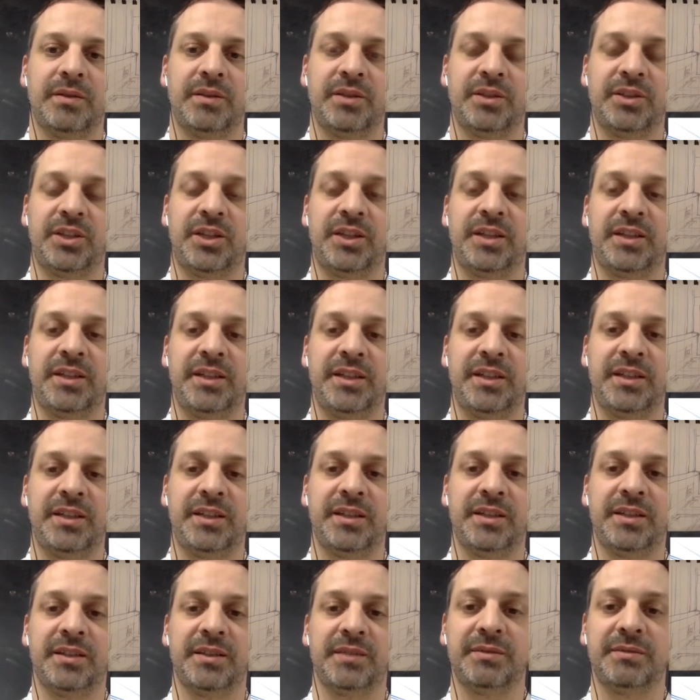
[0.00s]
the Shining
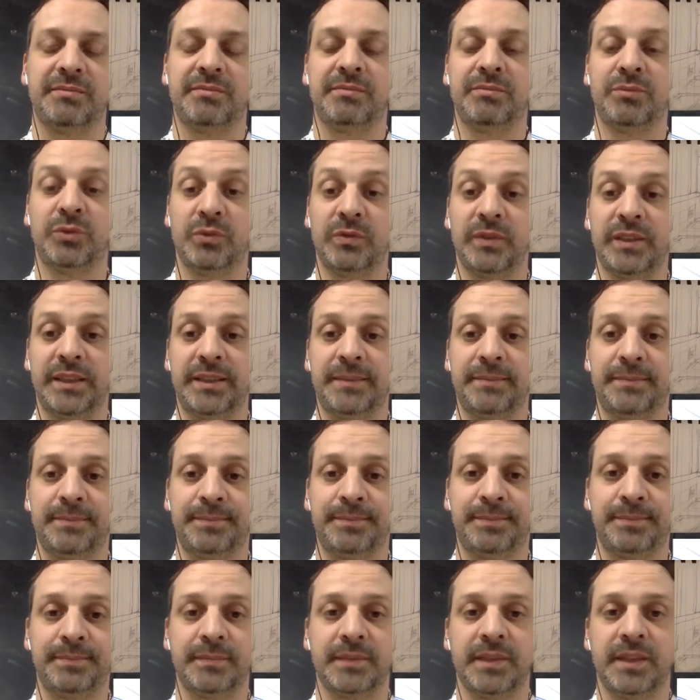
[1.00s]
movie.
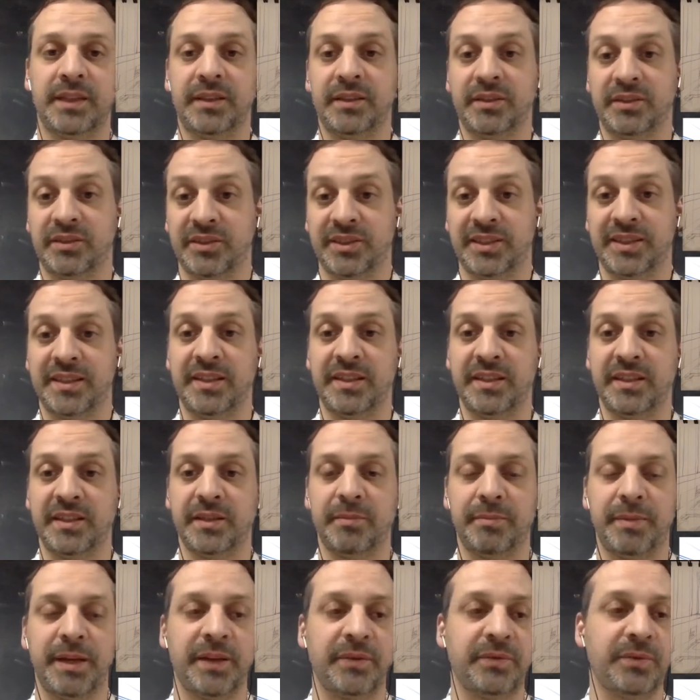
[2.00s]
There's a scene
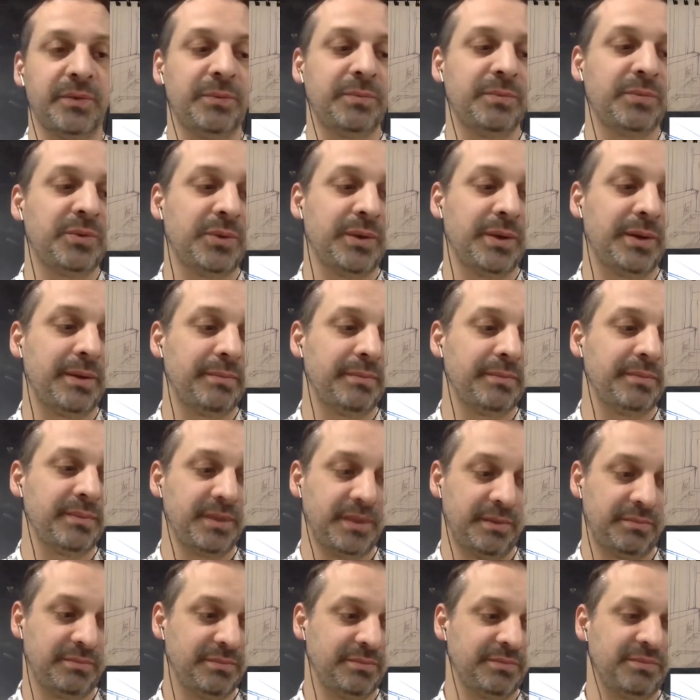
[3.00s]
in the bathroom, so I'm
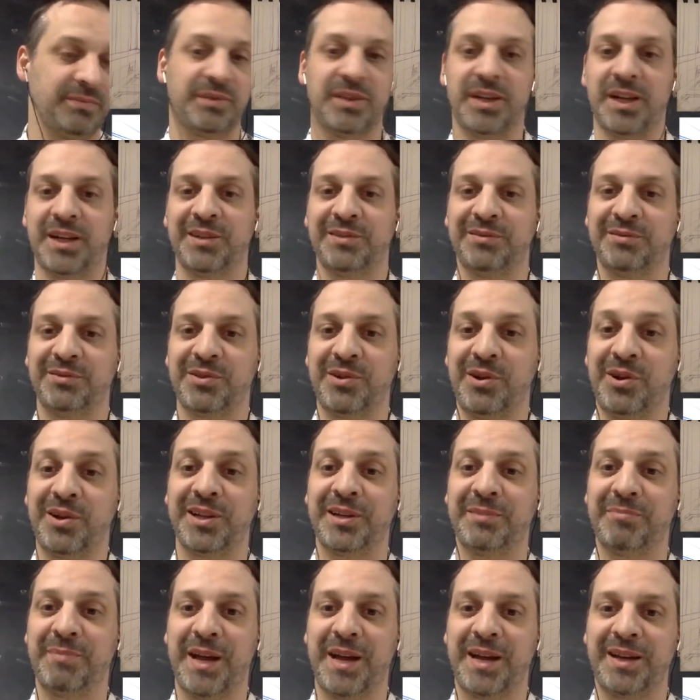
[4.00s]
kind of
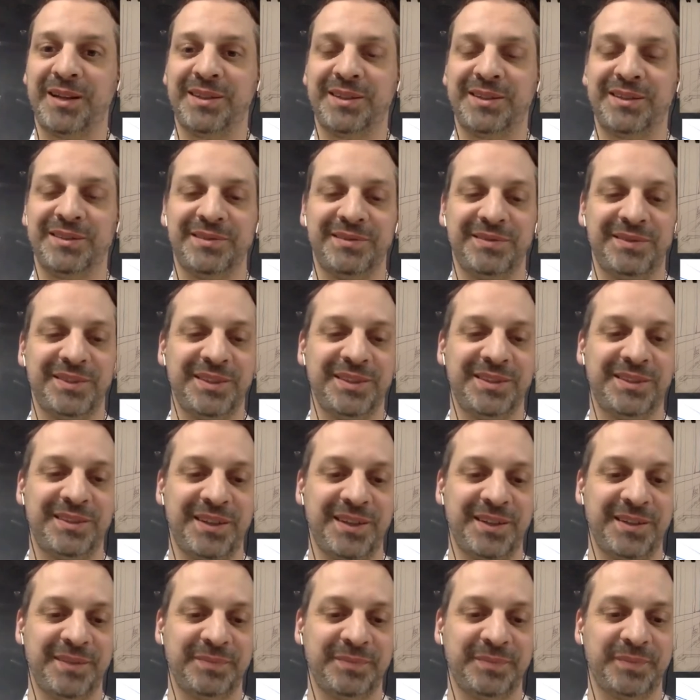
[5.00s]
calling back this
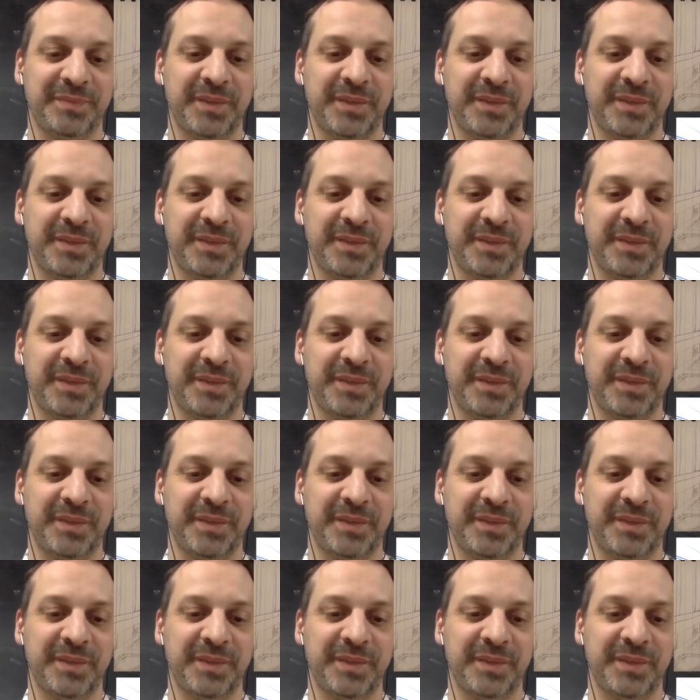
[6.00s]
thing.